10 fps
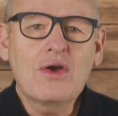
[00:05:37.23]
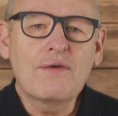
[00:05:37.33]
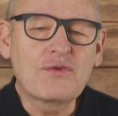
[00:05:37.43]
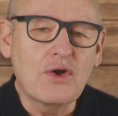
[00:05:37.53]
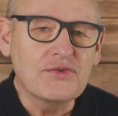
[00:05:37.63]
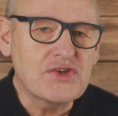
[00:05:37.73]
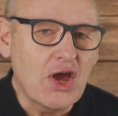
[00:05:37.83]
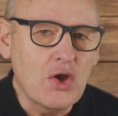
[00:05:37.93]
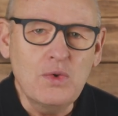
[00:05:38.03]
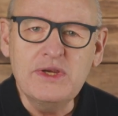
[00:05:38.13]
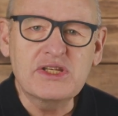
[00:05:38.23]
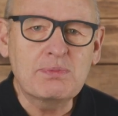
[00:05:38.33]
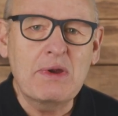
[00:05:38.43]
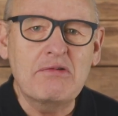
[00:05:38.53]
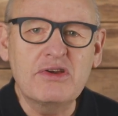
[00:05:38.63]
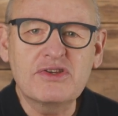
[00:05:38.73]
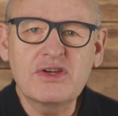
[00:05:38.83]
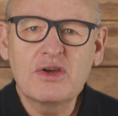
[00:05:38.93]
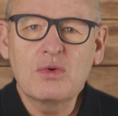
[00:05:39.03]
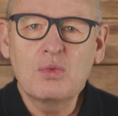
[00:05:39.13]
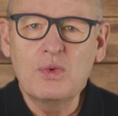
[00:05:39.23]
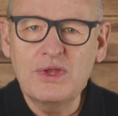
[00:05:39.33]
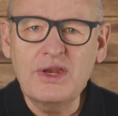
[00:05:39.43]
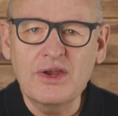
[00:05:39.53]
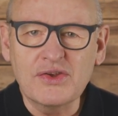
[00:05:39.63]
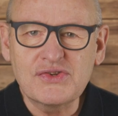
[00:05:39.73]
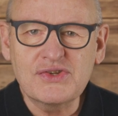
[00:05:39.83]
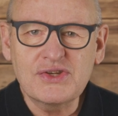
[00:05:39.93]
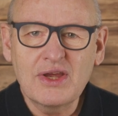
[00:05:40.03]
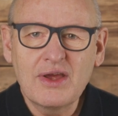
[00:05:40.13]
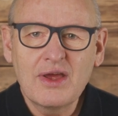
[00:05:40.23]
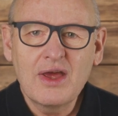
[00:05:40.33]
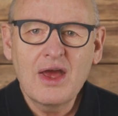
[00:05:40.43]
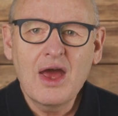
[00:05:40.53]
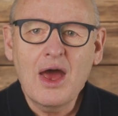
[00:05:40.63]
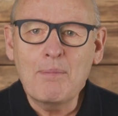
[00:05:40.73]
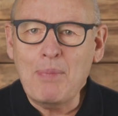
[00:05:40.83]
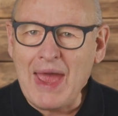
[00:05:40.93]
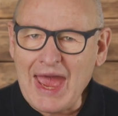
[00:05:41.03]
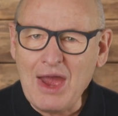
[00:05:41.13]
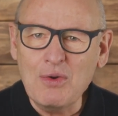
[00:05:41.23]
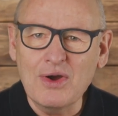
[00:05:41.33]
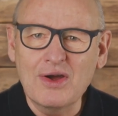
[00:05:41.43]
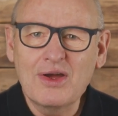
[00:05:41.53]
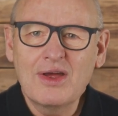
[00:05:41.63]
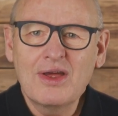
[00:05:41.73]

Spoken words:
of God's Holy Spirit within us, a power